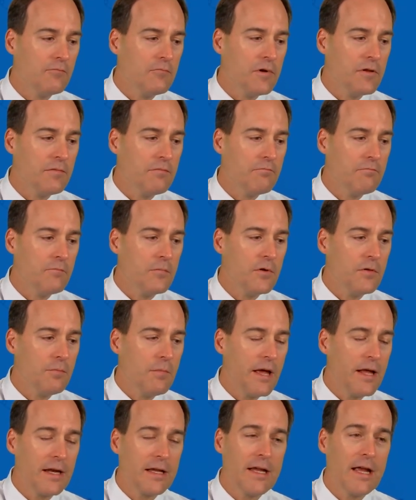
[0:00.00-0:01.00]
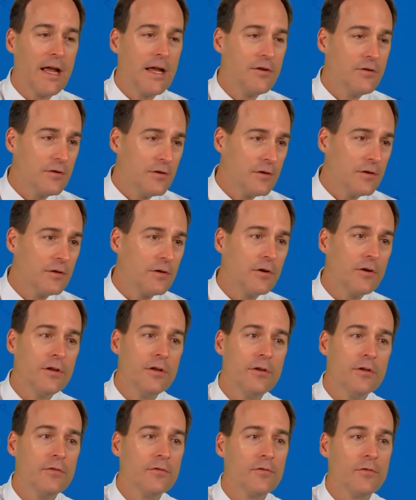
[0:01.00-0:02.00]
with medication, or
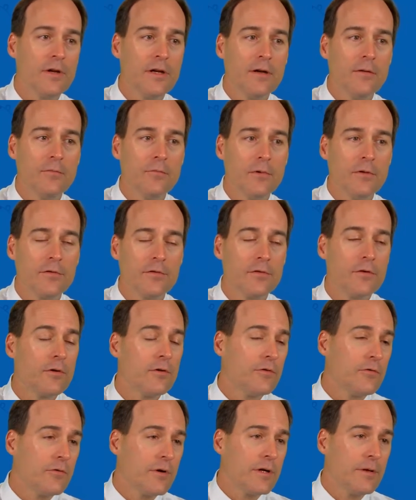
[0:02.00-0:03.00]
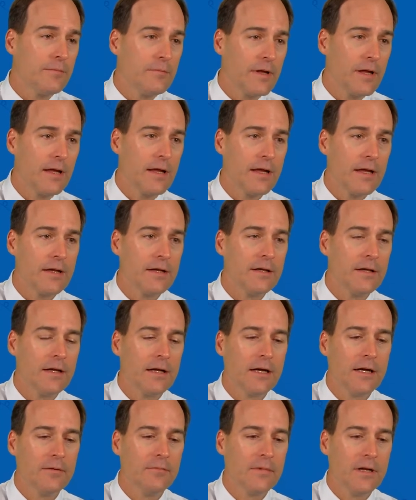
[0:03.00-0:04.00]
you can treat them with surgery. And
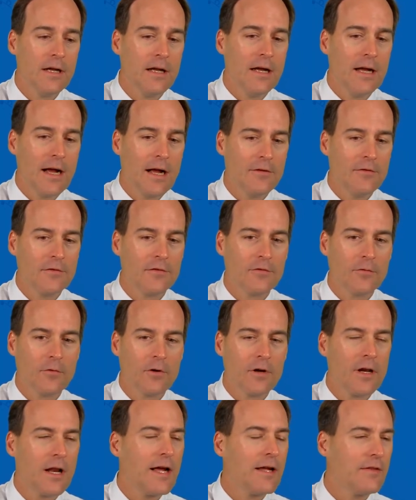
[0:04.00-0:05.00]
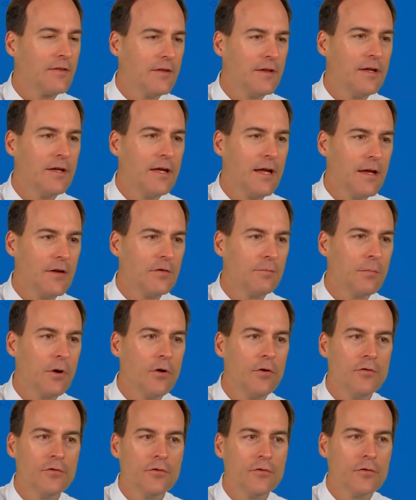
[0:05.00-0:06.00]
I just sort of like the
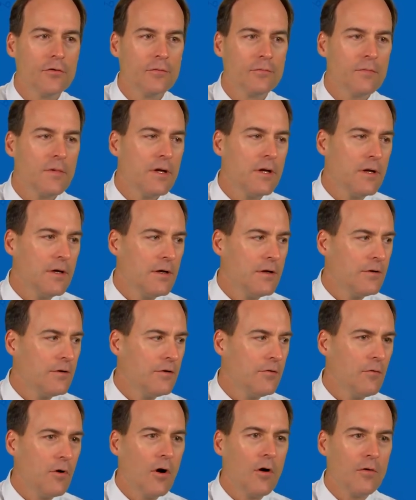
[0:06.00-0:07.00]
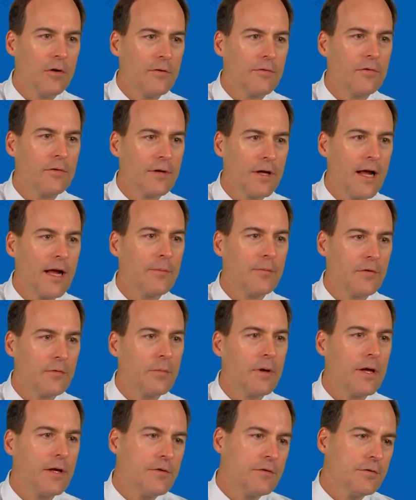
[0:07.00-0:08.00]
exposure to all different types
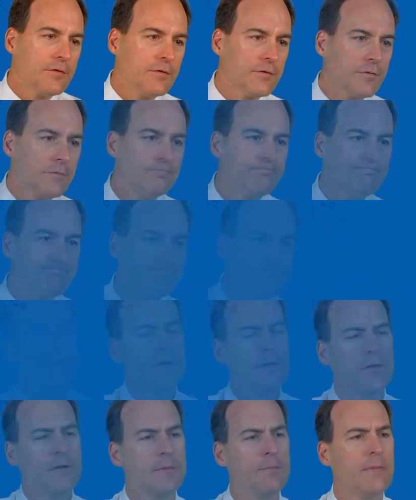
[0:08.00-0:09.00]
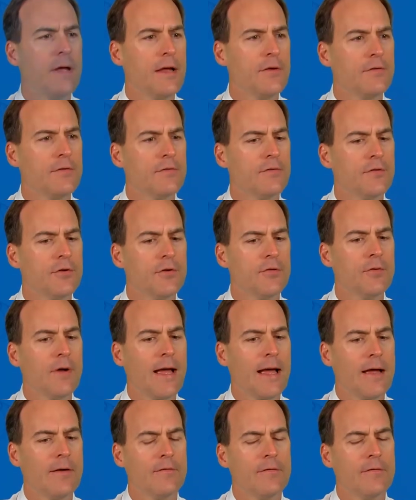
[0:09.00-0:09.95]
of patients. We see patients who